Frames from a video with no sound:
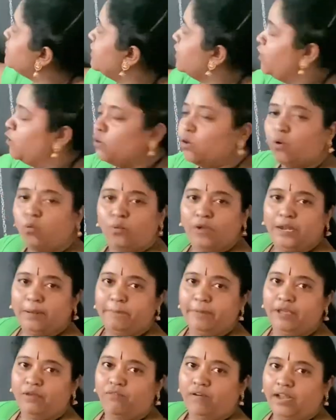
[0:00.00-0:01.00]
0 will
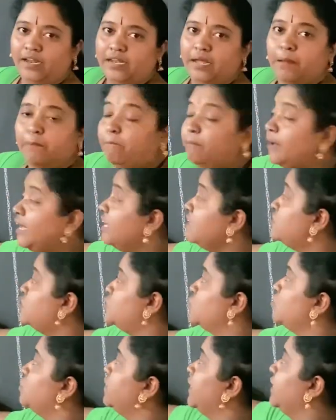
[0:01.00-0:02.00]
be 1. Means
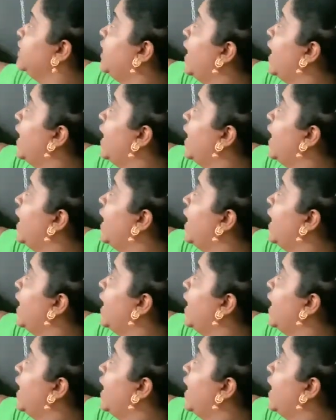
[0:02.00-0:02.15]
to say